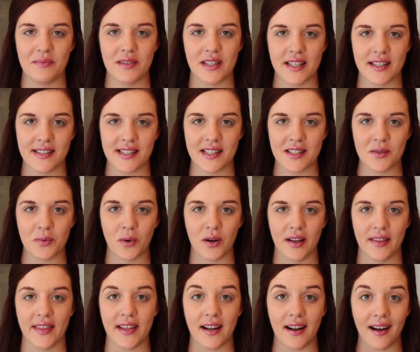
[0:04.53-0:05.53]
This is
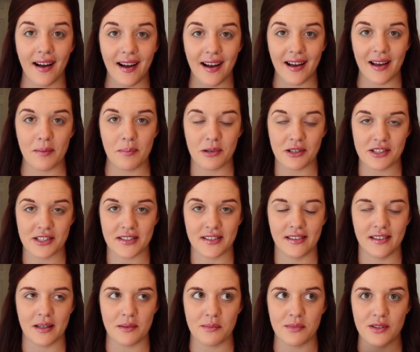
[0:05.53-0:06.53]
one that I
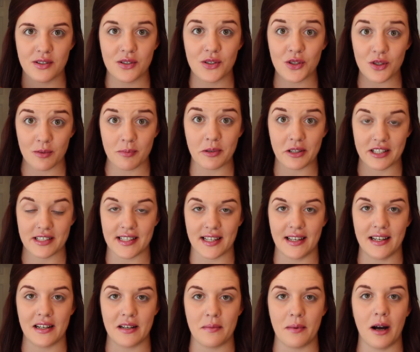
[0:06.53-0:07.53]
personally am super
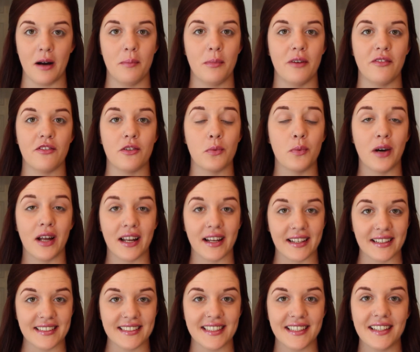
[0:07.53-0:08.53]
excited about, but from what I
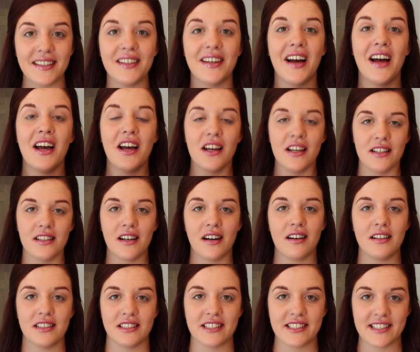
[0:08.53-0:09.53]
can tell,
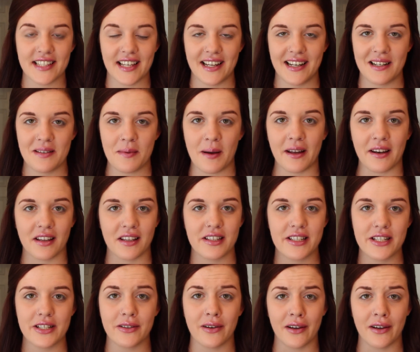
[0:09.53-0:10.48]
y'all are excited about it too.